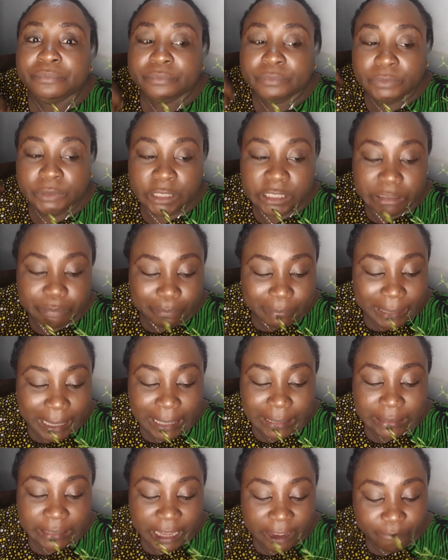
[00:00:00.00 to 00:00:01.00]
these
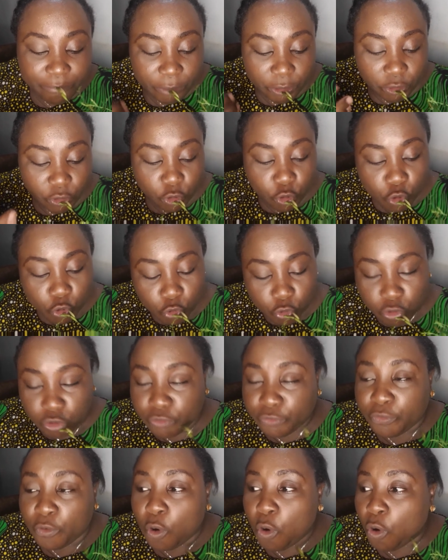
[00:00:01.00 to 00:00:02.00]
plants have been used
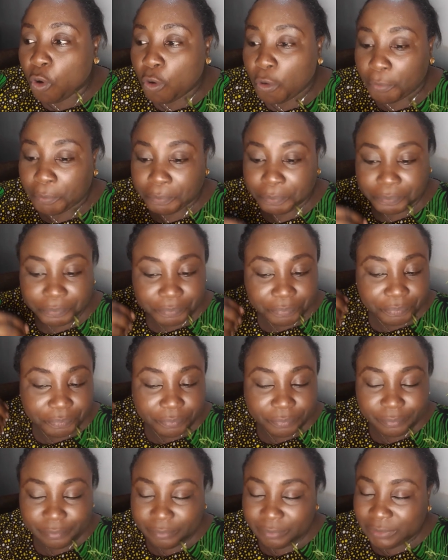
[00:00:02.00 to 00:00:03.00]
for
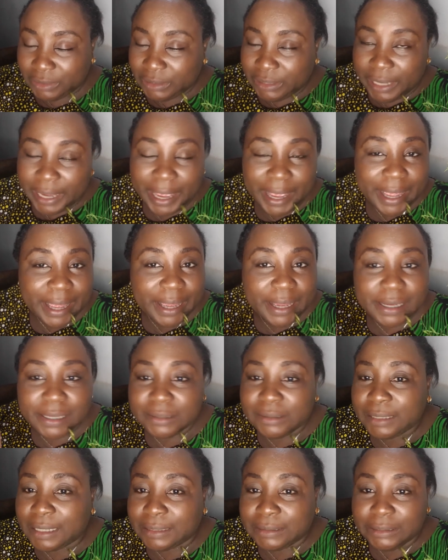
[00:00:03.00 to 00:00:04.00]

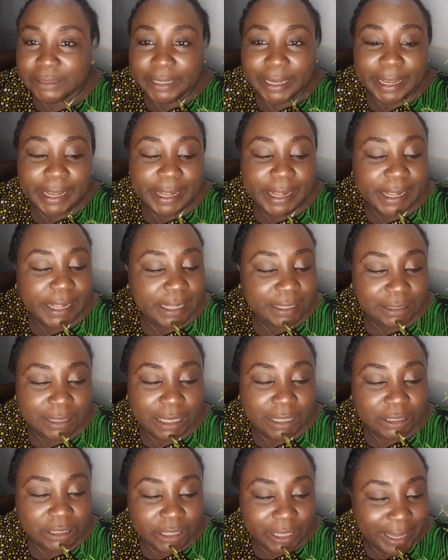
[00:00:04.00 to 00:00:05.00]
years and years
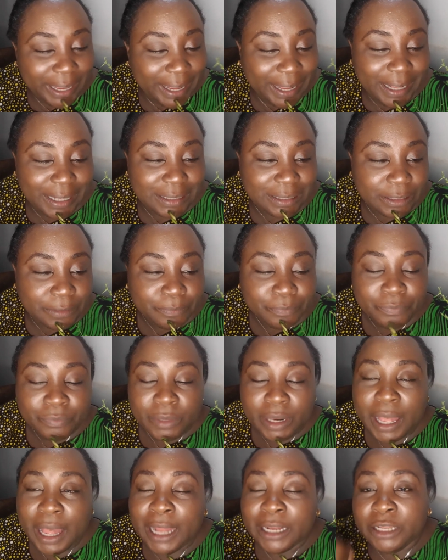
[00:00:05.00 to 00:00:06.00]
and years,
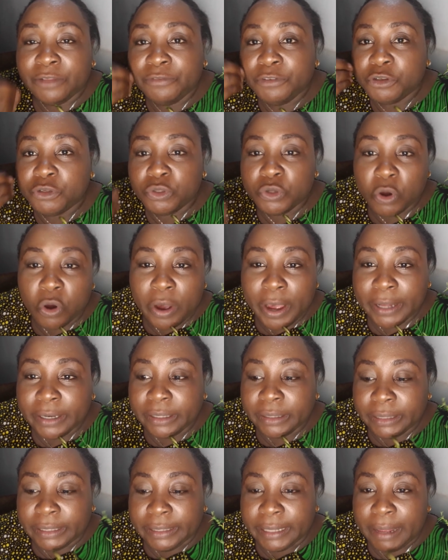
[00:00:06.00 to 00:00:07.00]
and if you know
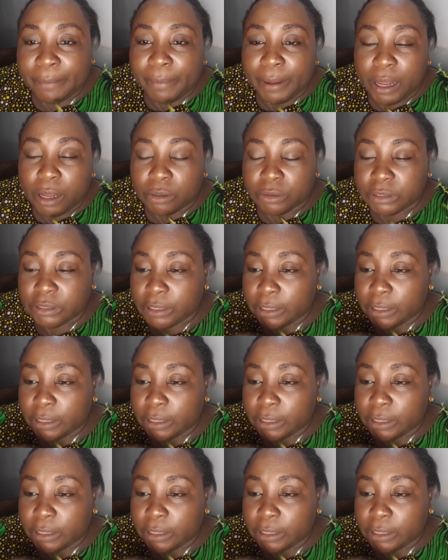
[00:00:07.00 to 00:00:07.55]
anything about